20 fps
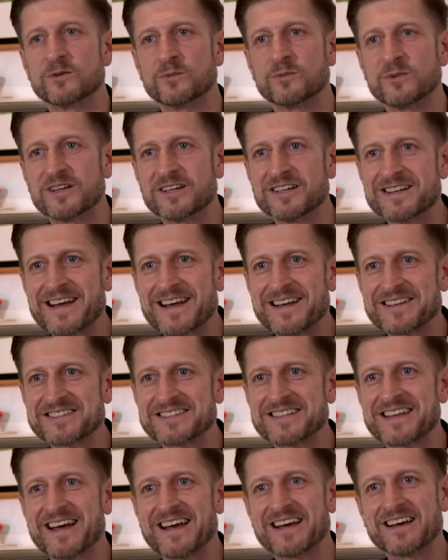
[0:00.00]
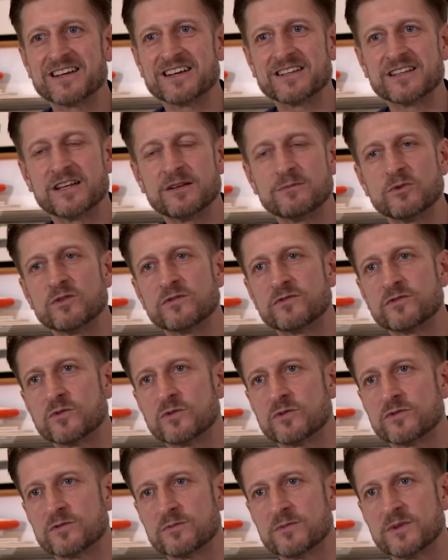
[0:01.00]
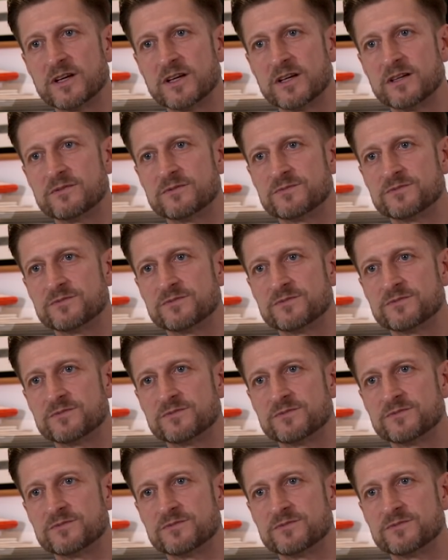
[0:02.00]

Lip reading: We can announce that and then move forward from there.